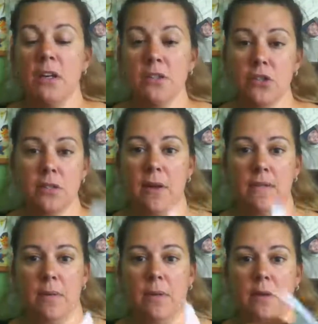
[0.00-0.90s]
So just so
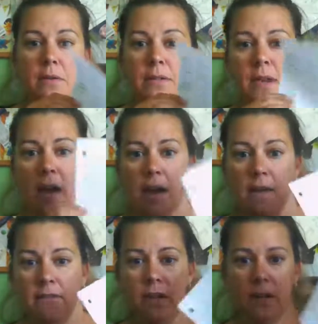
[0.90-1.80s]
everyone knows,
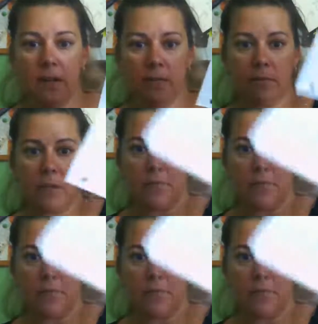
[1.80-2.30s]
and I'm